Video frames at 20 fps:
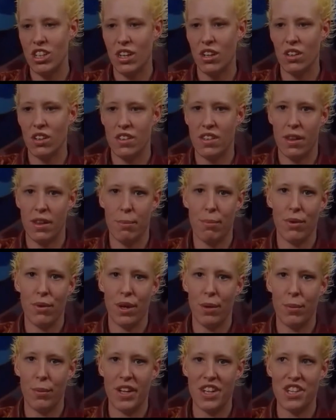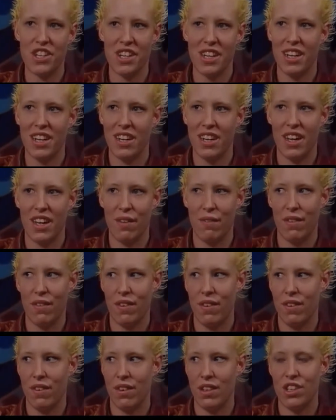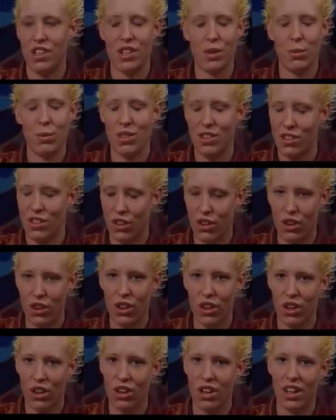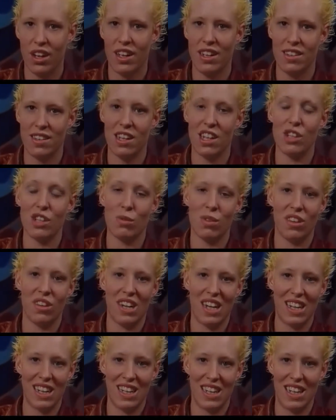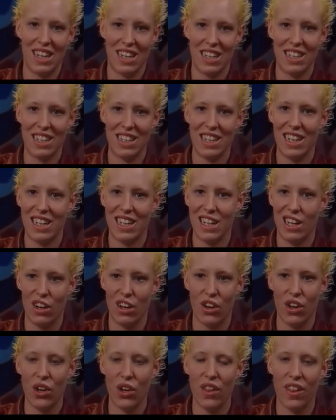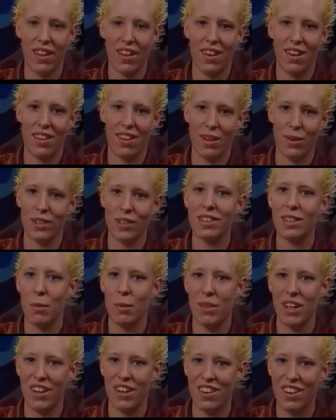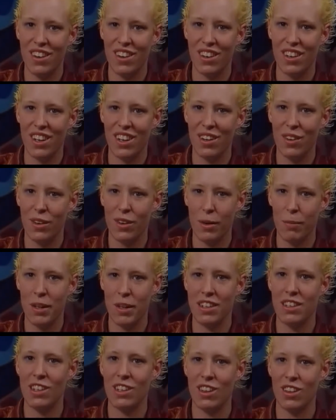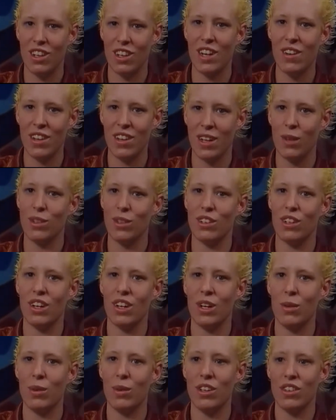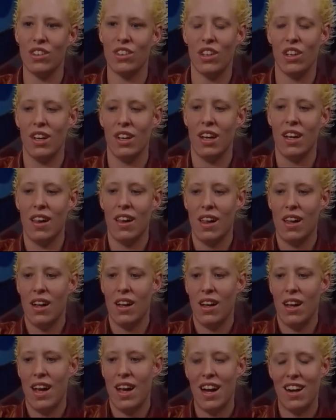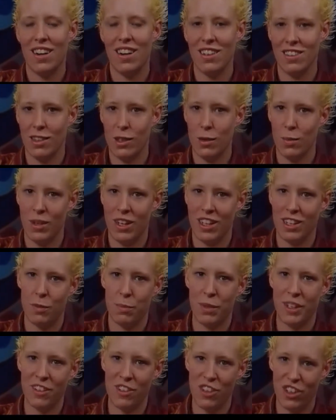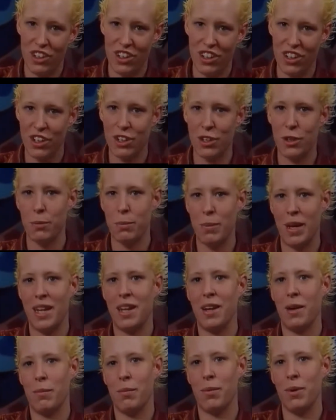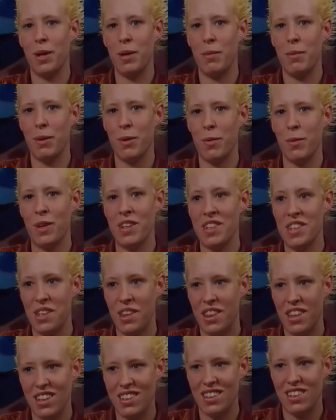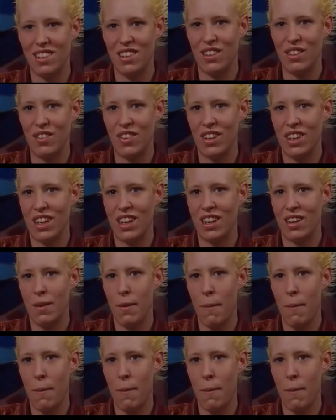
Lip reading: got to the point where she was no longer in touch with reality, and she didn't know that there was something wrong, you know what I mean? She thought everything was going well, so how can someone expect her to go and make an appointment when she thinks she's fine?